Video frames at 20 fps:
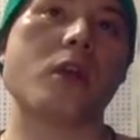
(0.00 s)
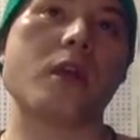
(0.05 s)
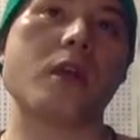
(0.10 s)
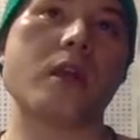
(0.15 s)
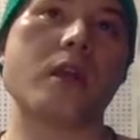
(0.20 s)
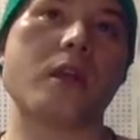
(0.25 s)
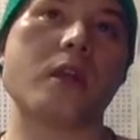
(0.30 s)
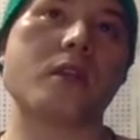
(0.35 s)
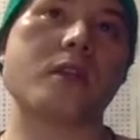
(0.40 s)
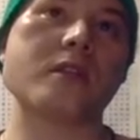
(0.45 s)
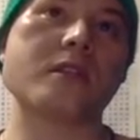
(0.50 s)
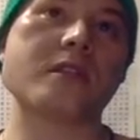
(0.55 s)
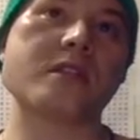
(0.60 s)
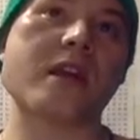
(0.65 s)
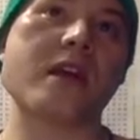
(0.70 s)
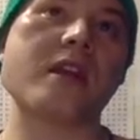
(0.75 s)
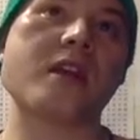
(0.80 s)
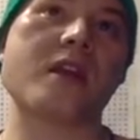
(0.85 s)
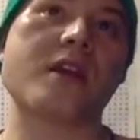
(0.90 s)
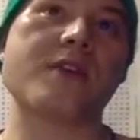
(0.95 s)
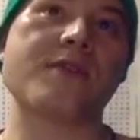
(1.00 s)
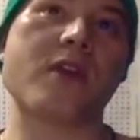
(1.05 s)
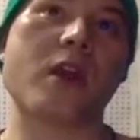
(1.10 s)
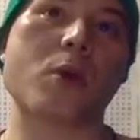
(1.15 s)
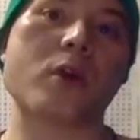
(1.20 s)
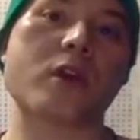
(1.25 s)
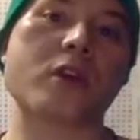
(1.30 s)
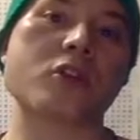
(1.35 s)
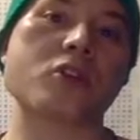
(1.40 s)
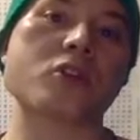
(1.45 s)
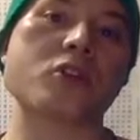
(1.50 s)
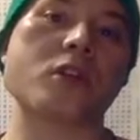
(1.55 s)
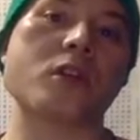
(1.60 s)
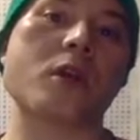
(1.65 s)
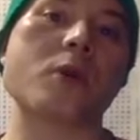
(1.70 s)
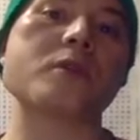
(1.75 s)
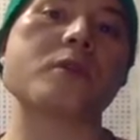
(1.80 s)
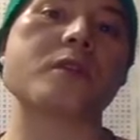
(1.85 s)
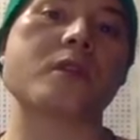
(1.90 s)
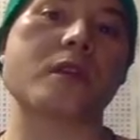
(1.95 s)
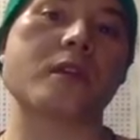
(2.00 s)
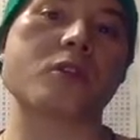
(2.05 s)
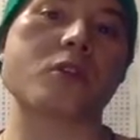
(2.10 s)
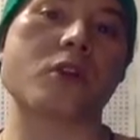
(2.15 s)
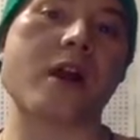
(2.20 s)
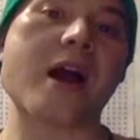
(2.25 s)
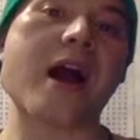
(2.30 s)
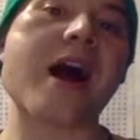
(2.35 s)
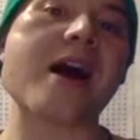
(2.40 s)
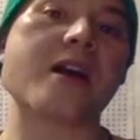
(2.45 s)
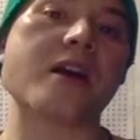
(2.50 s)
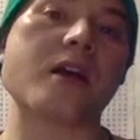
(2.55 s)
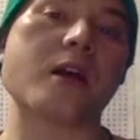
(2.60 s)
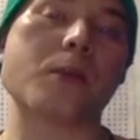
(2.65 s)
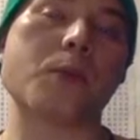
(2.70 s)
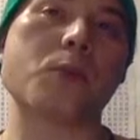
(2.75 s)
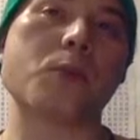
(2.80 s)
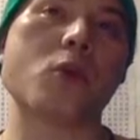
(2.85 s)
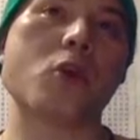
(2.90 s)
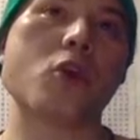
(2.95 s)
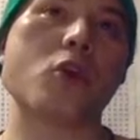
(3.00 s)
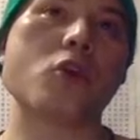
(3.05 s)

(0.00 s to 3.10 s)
in the setting of aortic stenosis or H O C M,